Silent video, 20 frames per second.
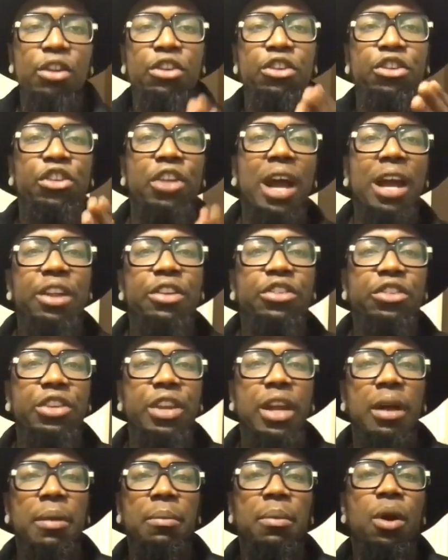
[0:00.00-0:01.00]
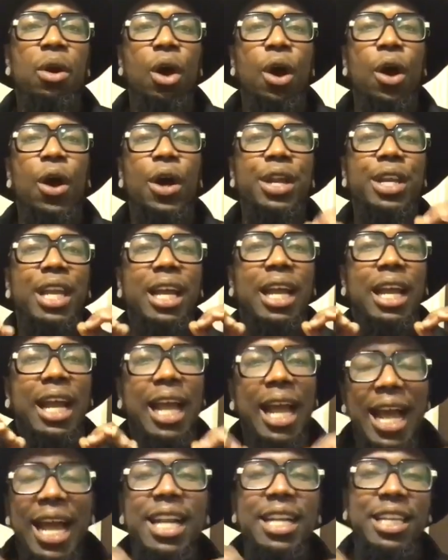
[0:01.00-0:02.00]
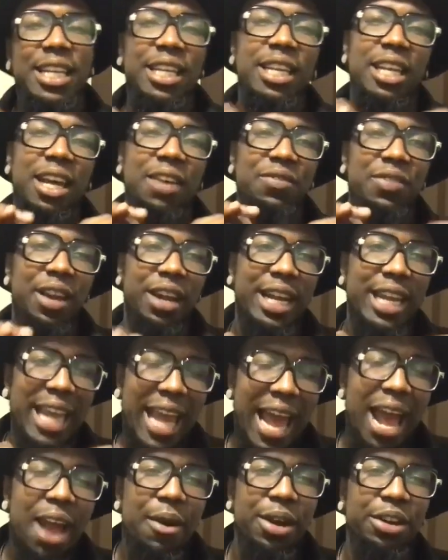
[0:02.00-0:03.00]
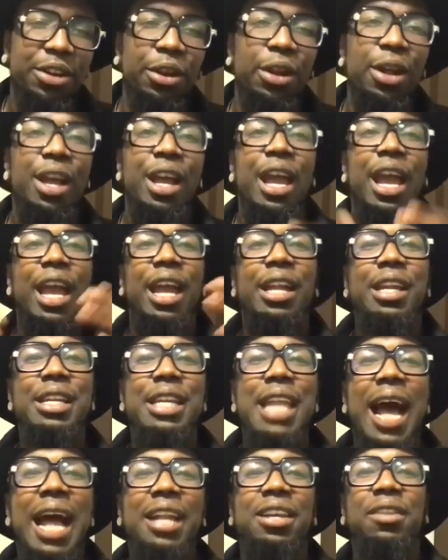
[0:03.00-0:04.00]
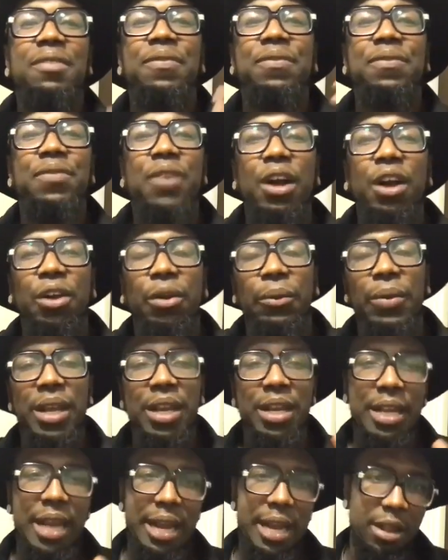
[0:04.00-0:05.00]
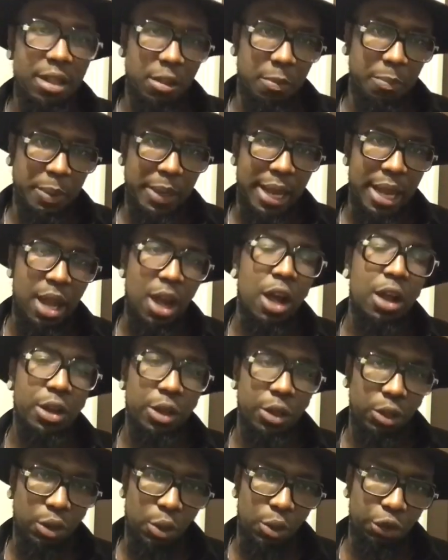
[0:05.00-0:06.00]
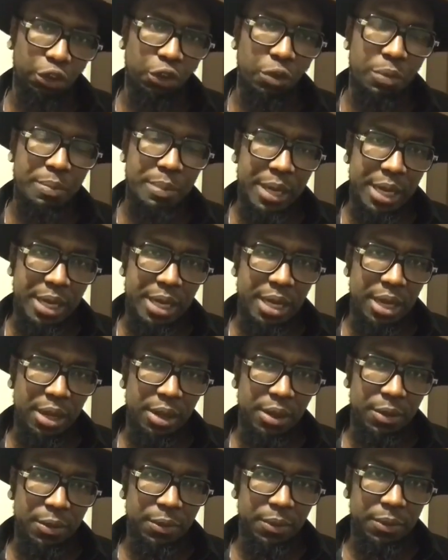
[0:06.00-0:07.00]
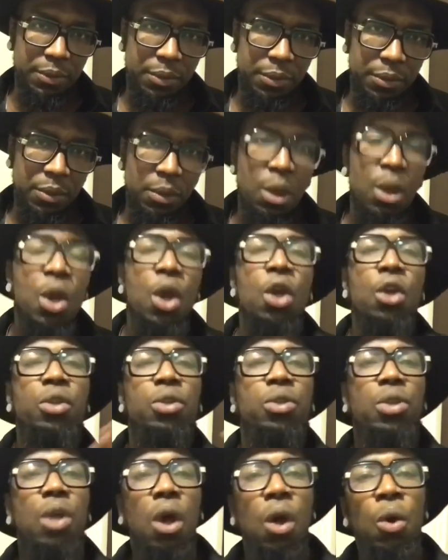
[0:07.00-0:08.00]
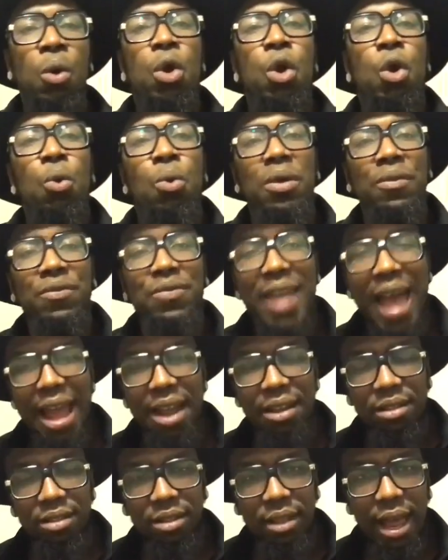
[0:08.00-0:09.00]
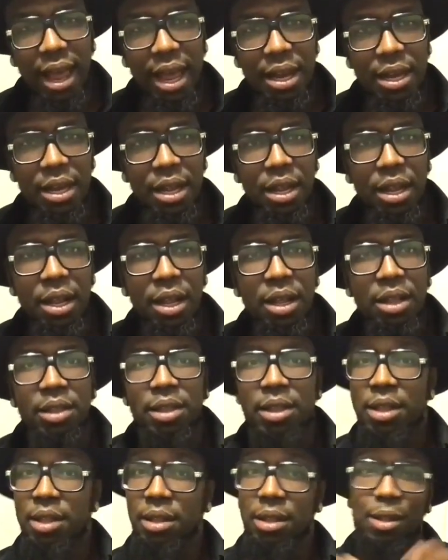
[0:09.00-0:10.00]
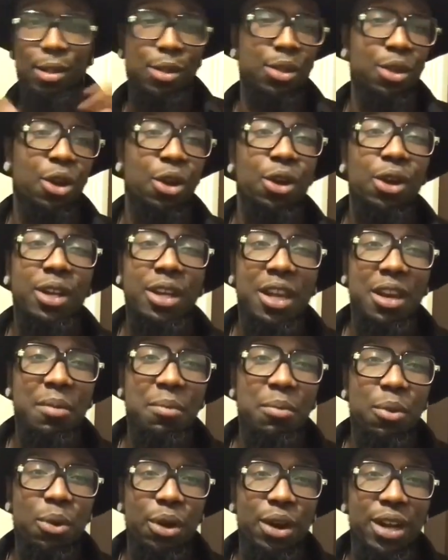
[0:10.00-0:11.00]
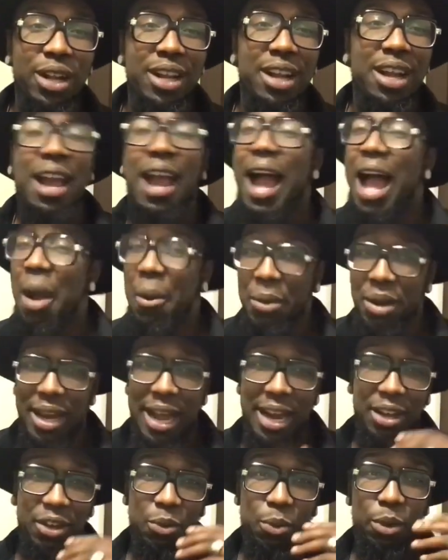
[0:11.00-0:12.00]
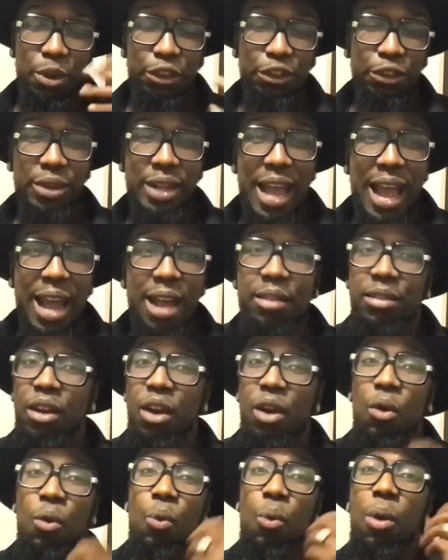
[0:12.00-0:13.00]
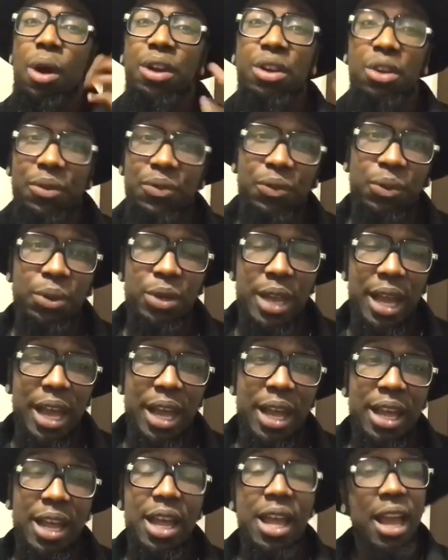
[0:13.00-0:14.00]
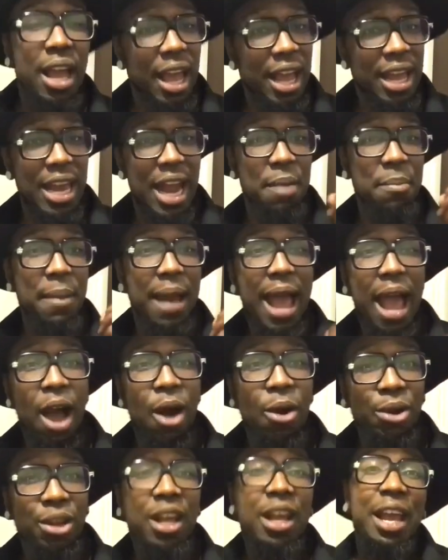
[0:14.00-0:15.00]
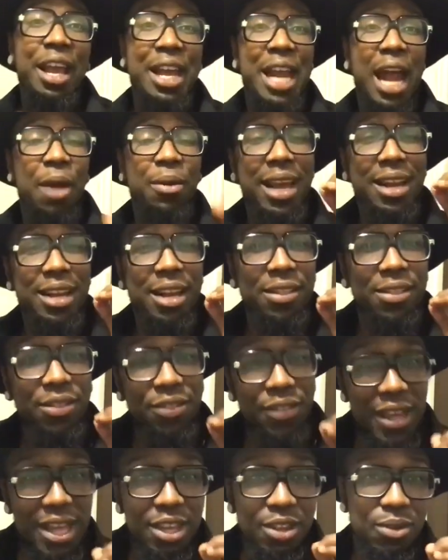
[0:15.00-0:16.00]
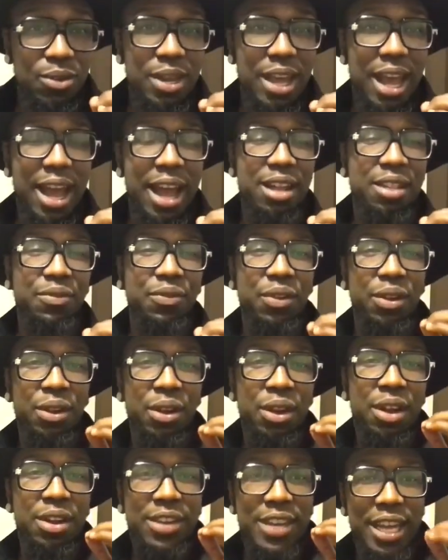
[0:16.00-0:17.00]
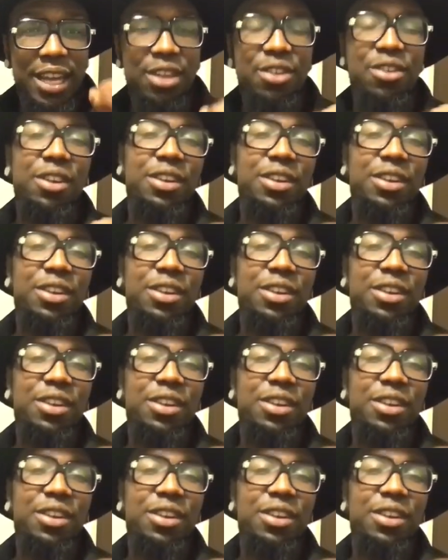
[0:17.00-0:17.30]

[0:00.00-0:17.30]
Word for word: Judge them on the content of their character and not the fuckery they display on social media. So, with that said, Since this is early in the morning, I would like to wish you guys a wonderful day, and I'm out. And I would like to thank you guys for taking